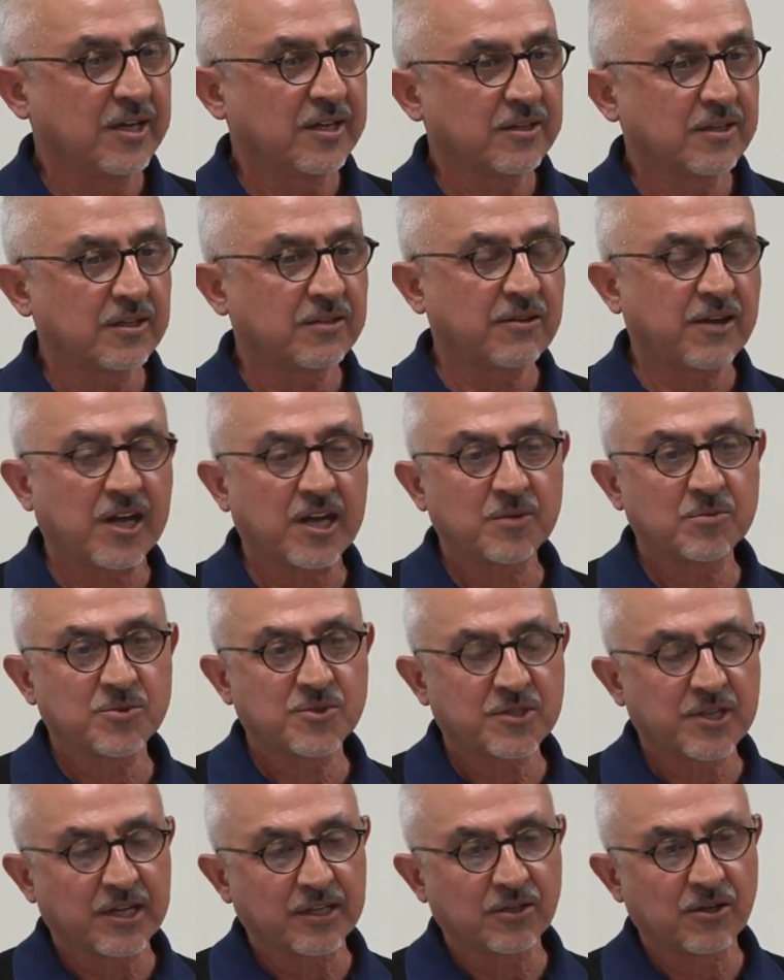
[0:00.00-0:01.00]
the
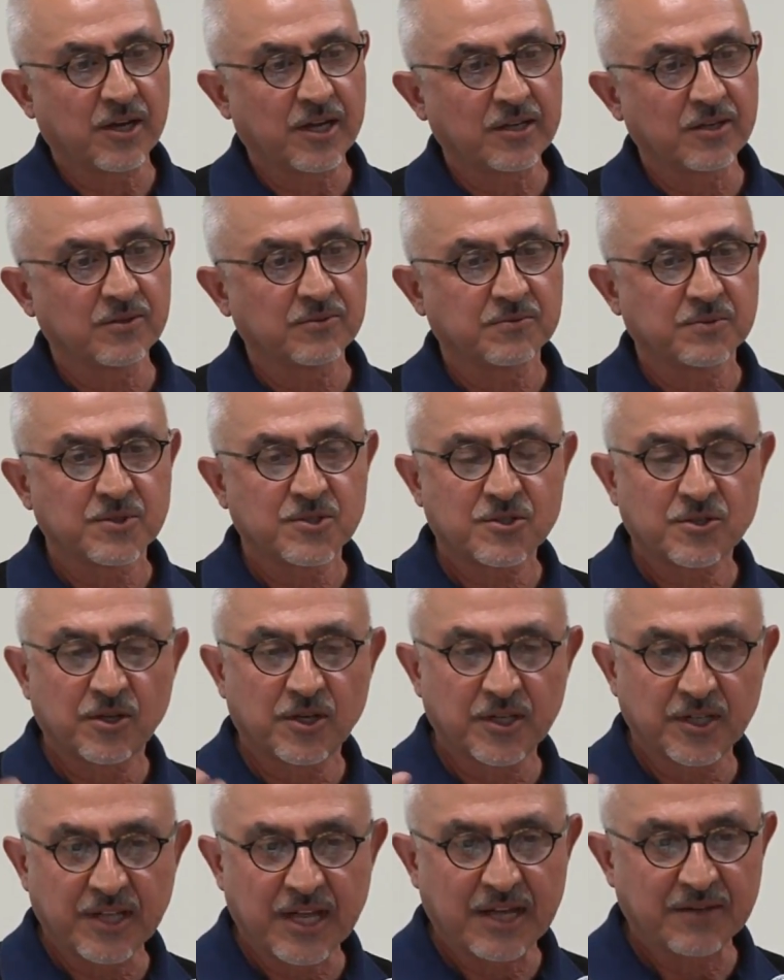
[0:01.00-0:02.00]
types that kind of we
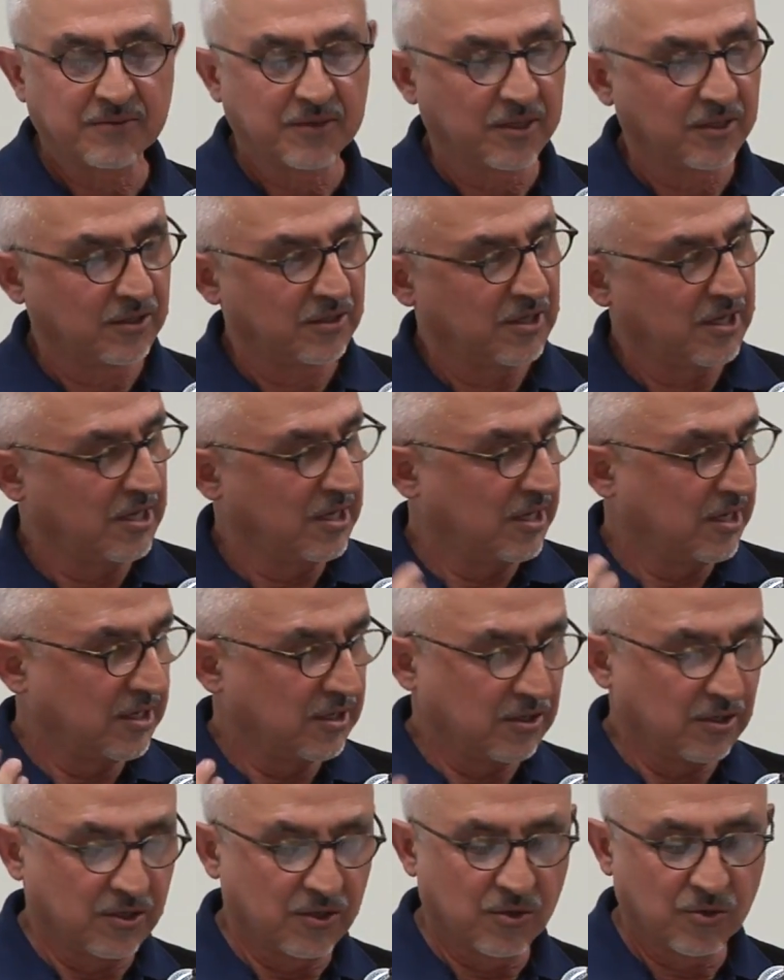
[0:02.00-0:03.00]
started having
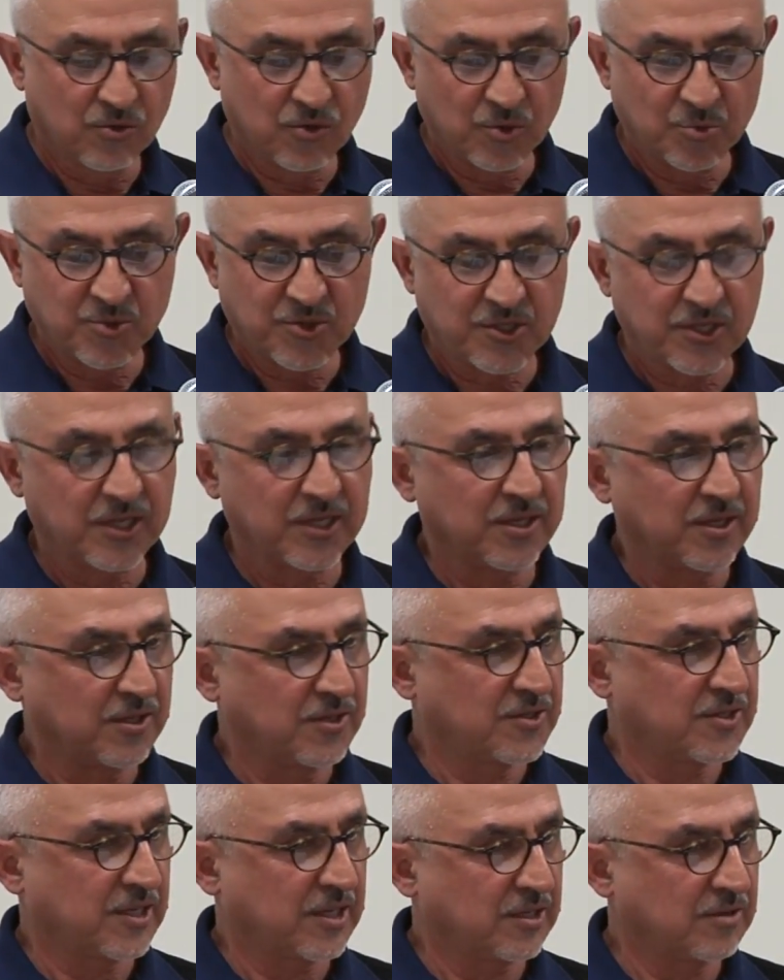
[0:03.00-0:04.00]
you know, group
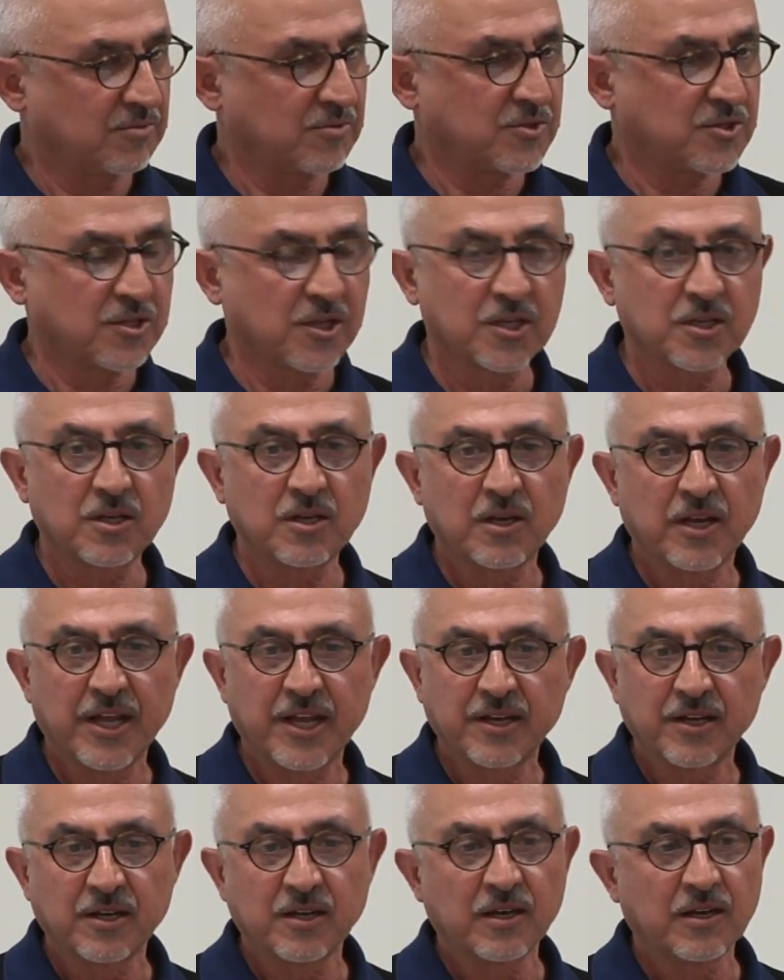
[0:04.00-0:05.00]
studies and study
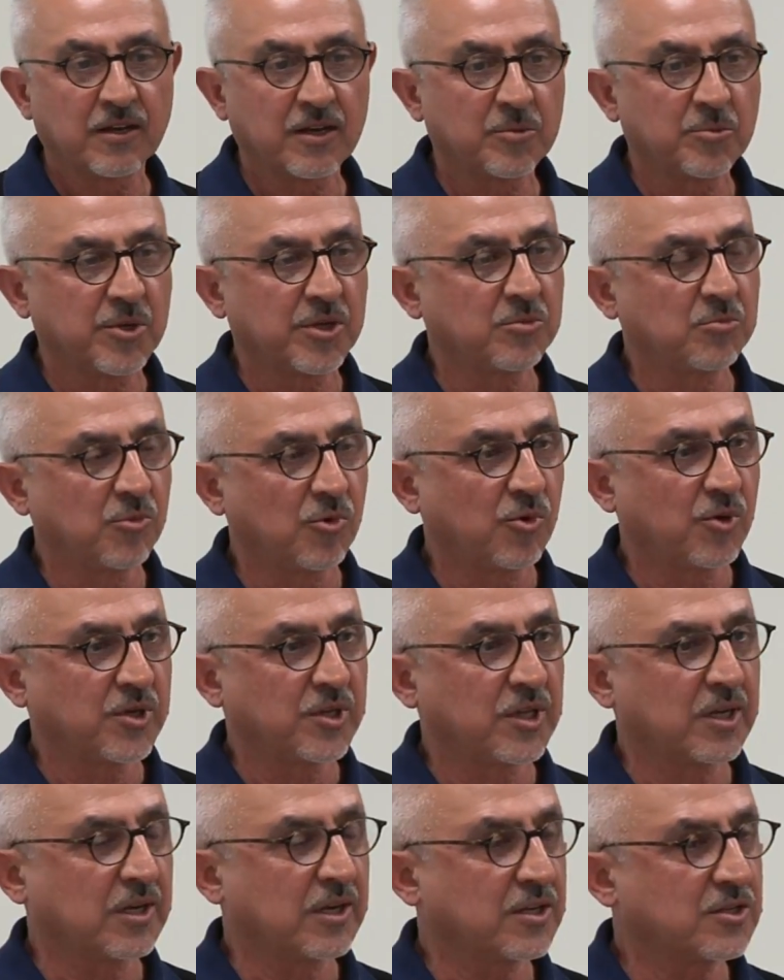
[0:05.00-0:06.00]
Lenin a little bit more,
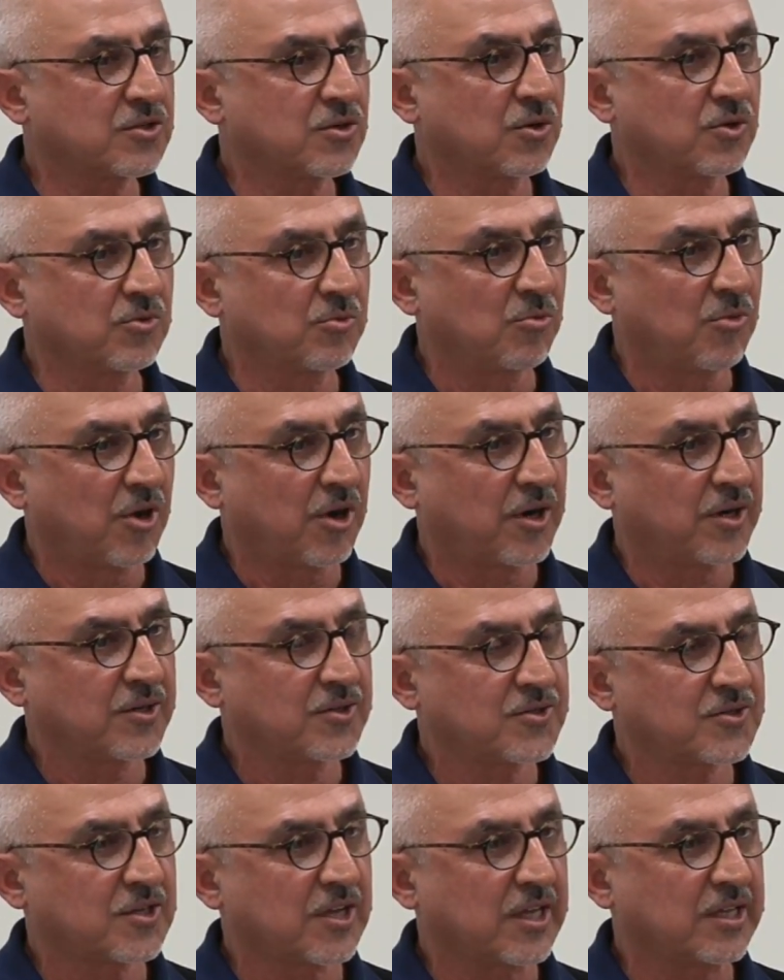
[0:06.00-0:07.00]
then let's go to
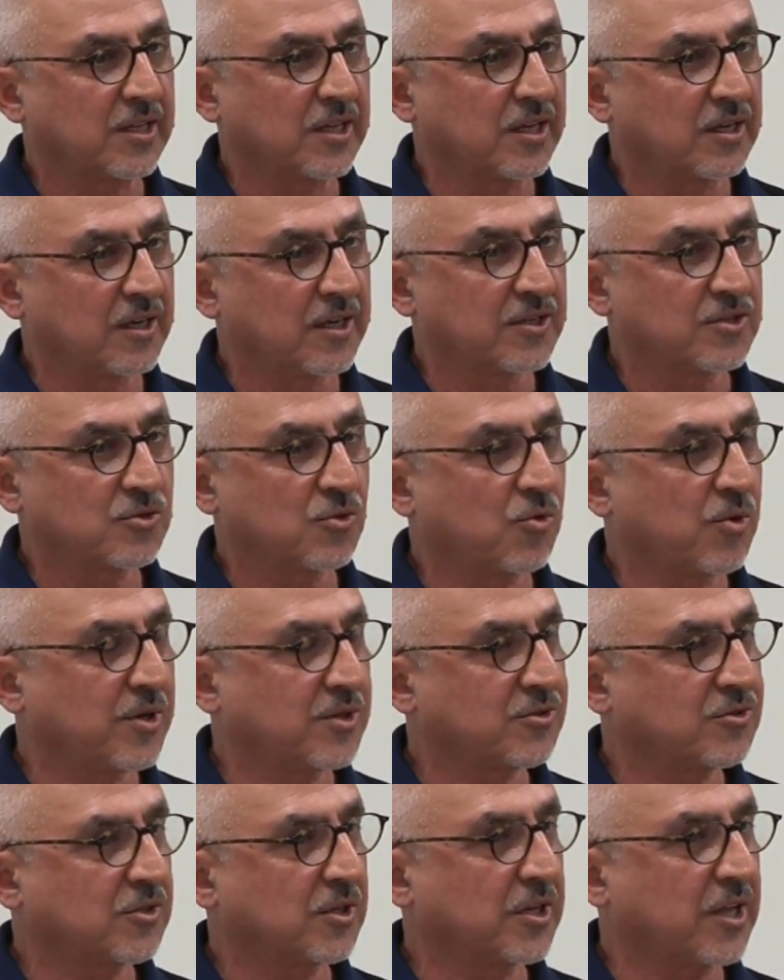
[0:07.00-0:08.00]
Marx and then let's
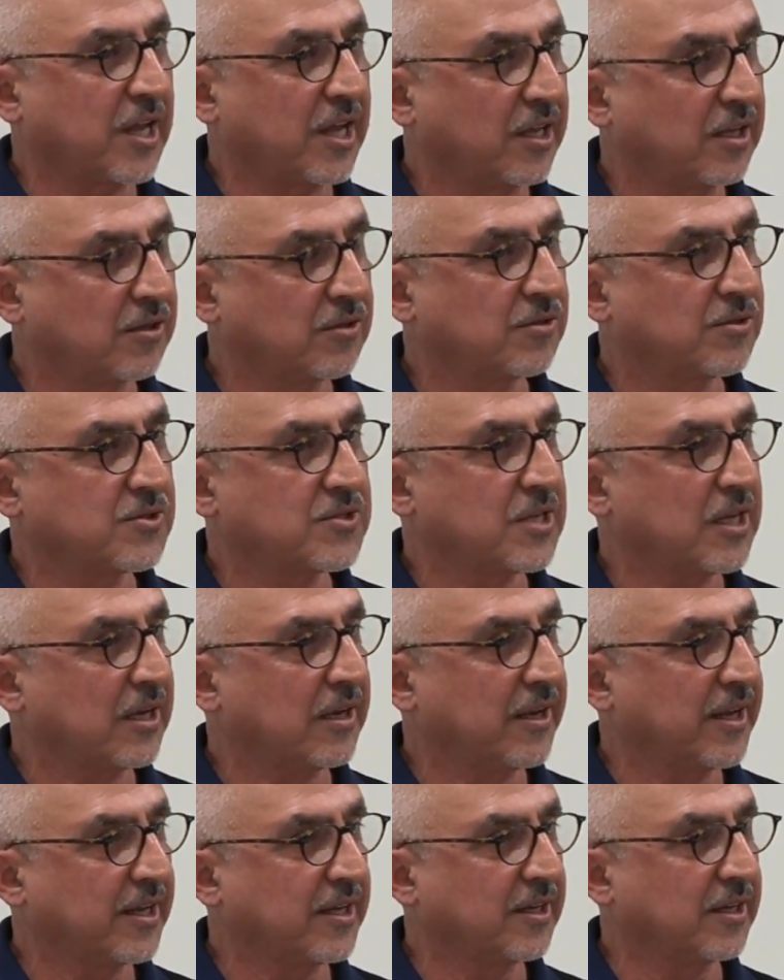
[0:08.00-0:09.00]
question Engels
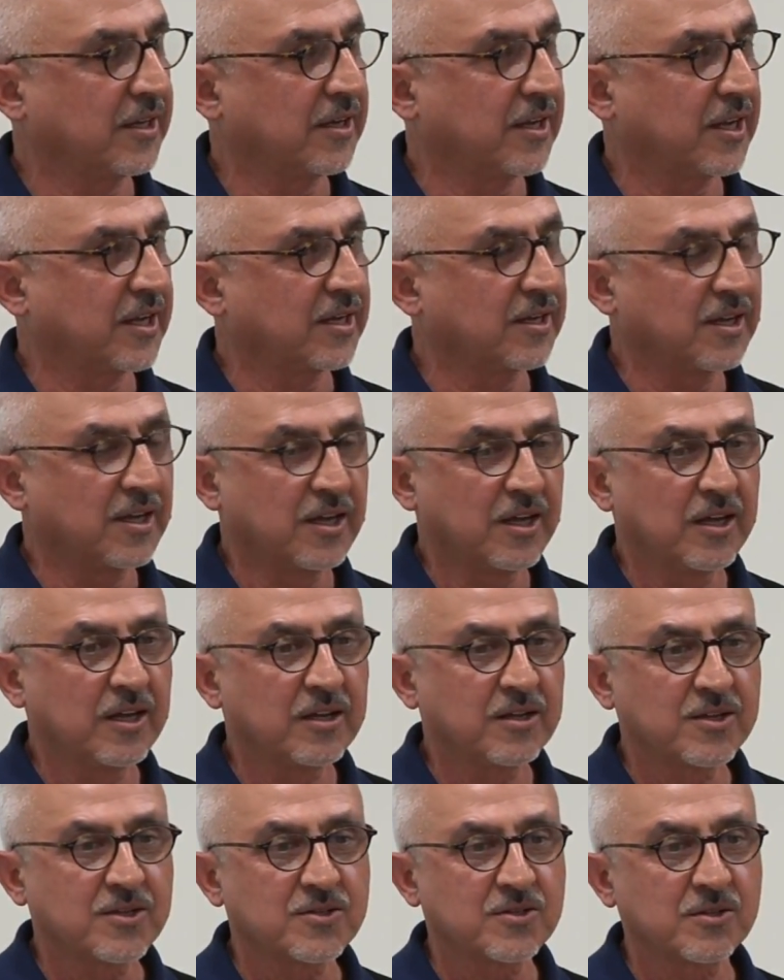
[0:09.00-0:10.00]
and Lenin and
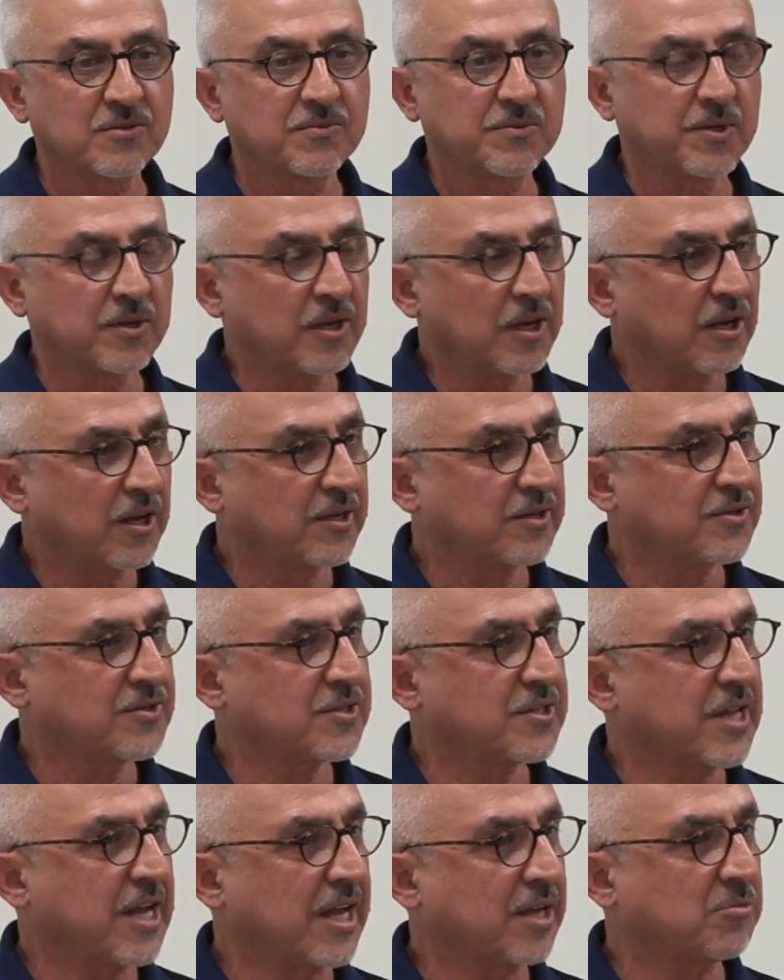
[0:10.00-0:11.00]
let's see if we really
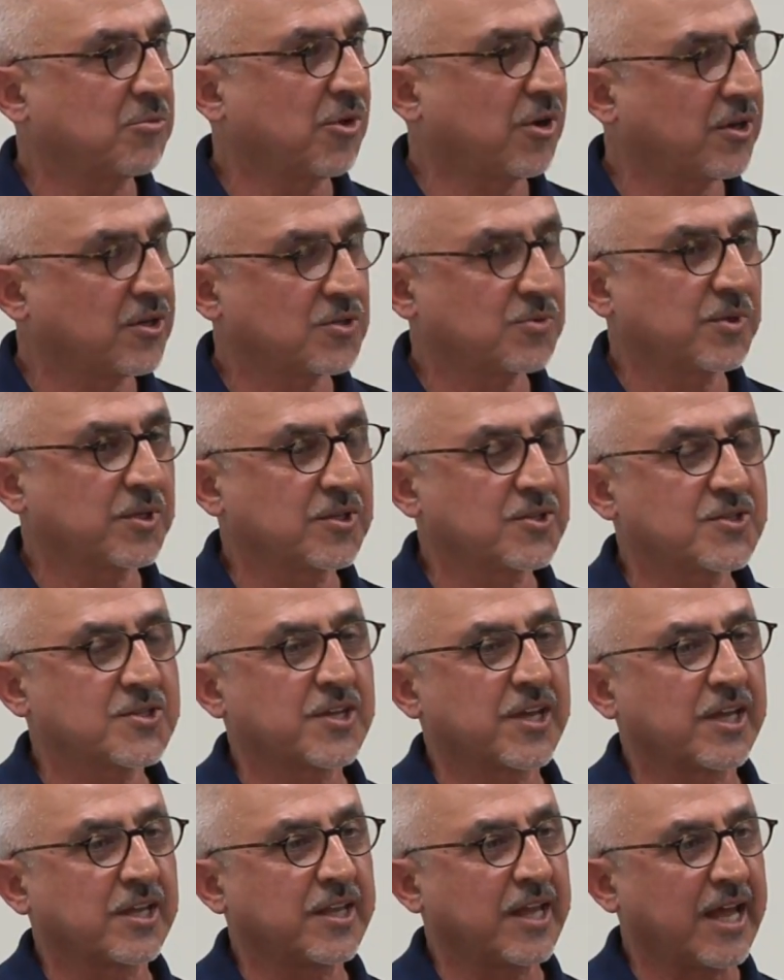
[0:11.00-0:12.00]
understand Marx, what he said.